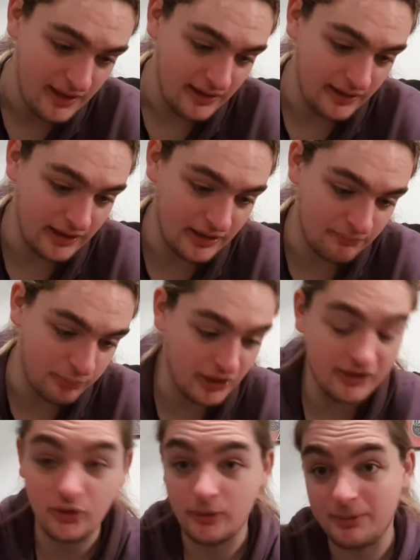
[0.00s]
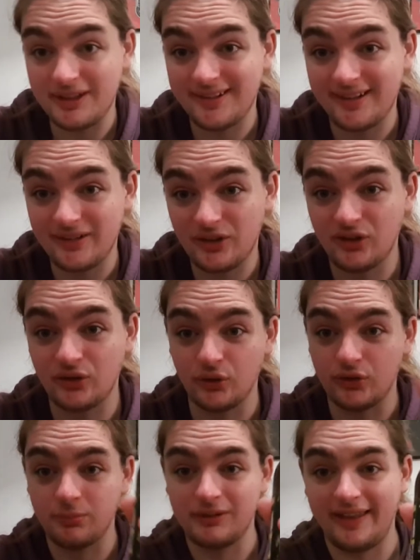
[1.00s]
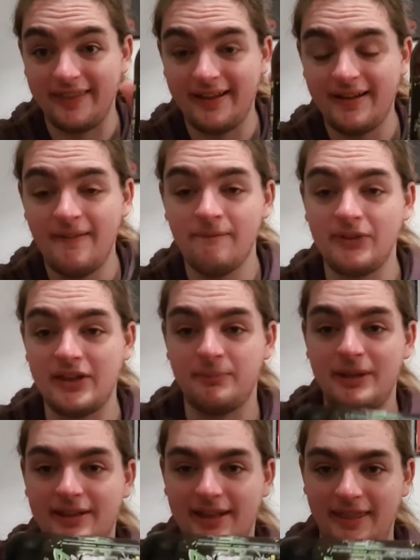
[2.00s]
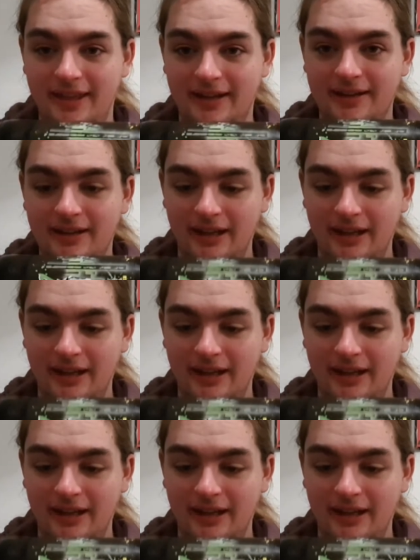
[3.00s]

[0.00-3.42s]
But it's not been stood up like that. It's been like that.